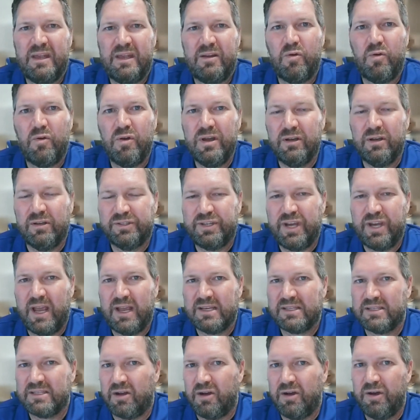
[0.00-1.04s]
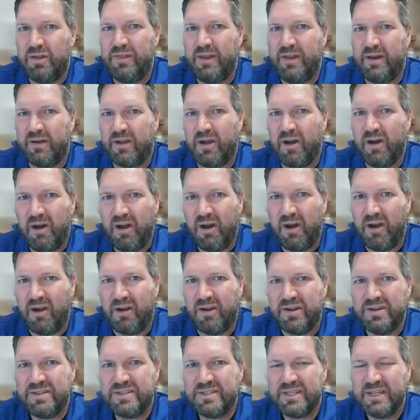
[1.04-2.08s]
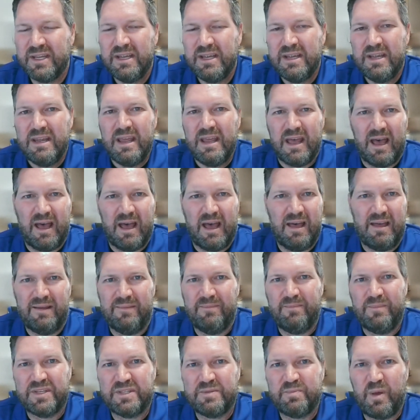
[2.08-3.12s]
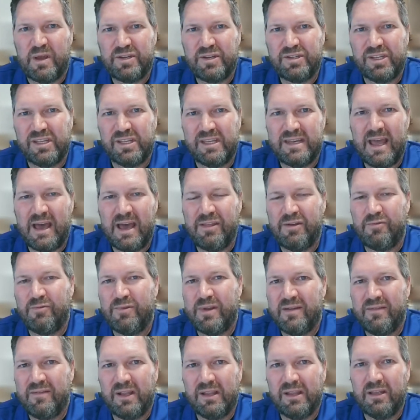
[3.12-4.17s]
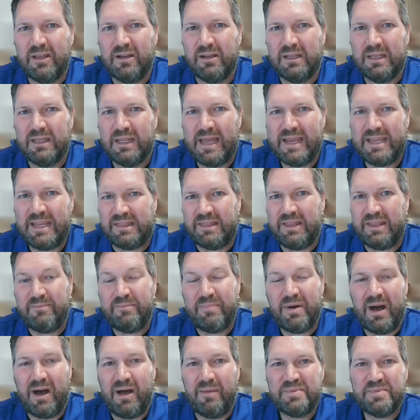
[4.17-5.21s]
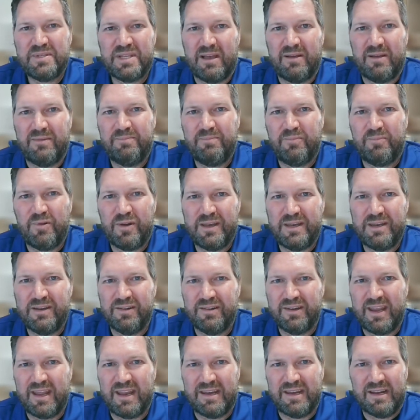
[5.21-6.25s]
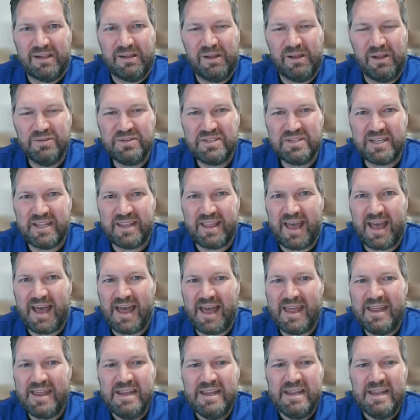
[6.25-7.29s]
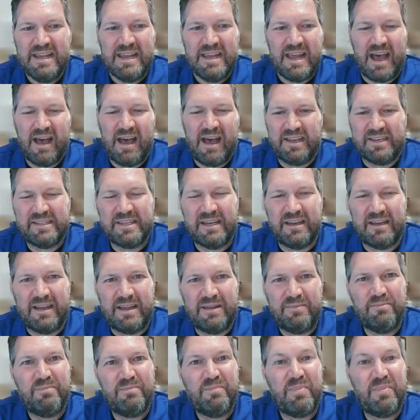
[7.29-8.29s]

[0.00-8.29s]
oil checks on their cars, especially now that we have a little light that pops up when you're getting close to that time.